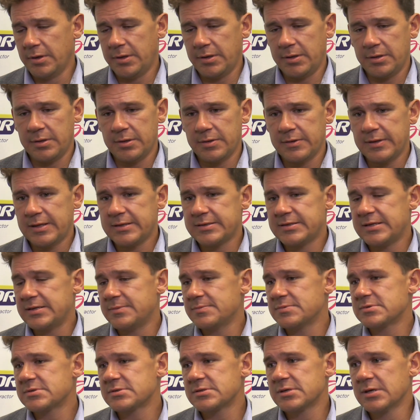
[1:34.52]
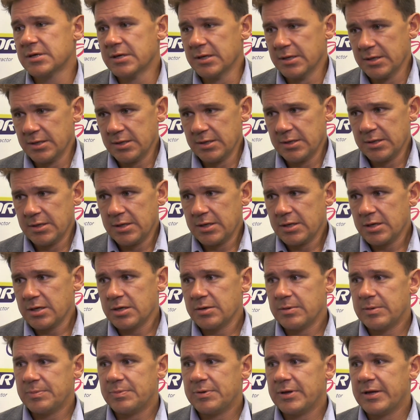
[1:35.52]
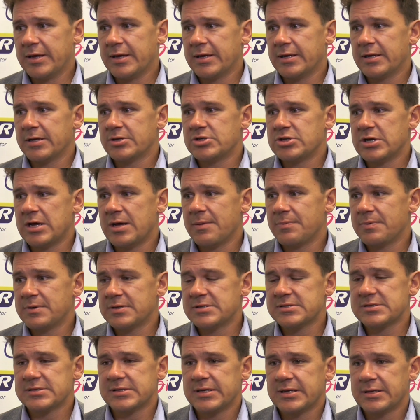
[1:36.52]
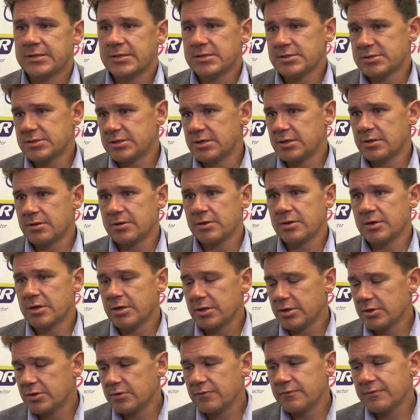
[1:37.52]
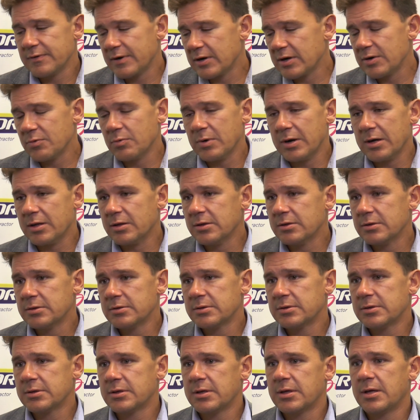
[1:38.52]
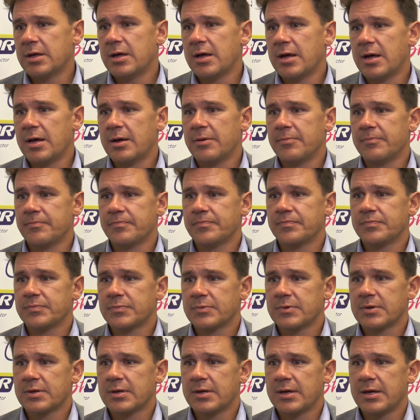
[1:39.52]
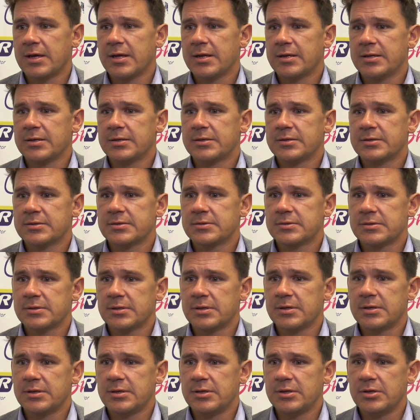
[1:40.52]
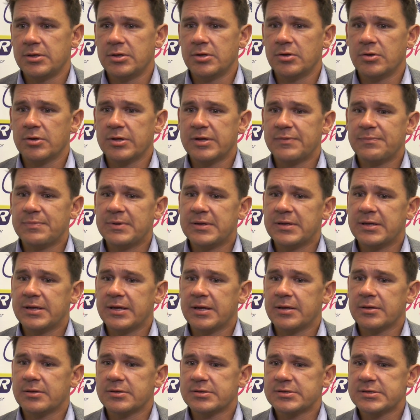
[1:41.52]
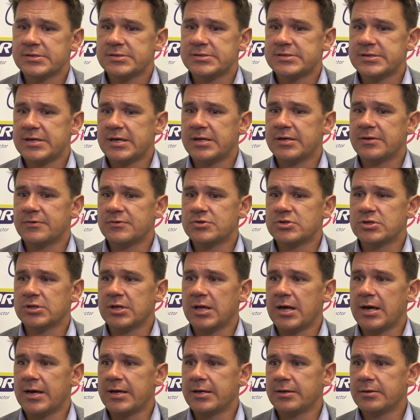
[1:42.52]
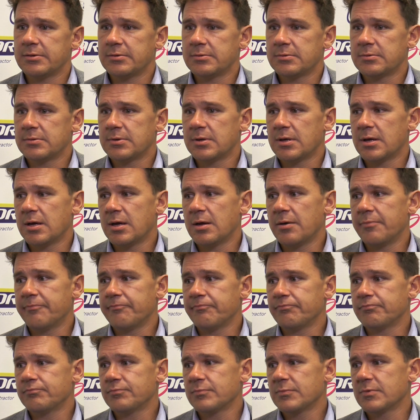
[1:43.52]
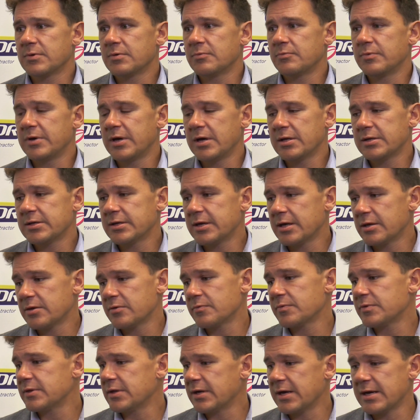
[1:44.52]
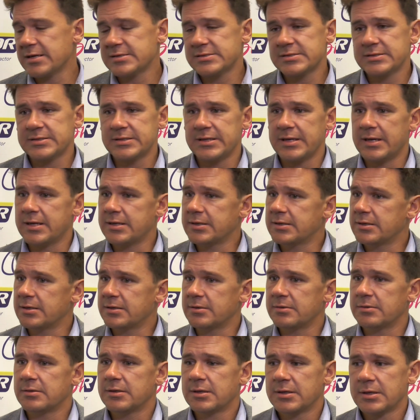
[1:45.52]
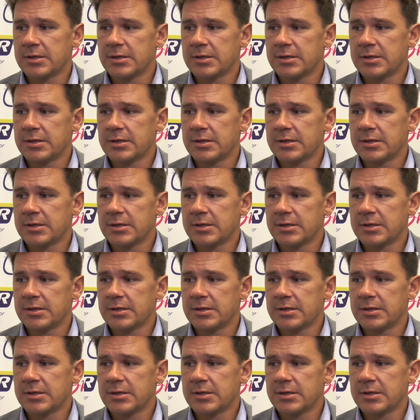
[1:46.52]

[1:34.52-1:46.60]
that team's going to be playing in the Champions League this year. They're going to do very well, um, and you know they've been together since the end of July. Um, we got together with the guys at the end, and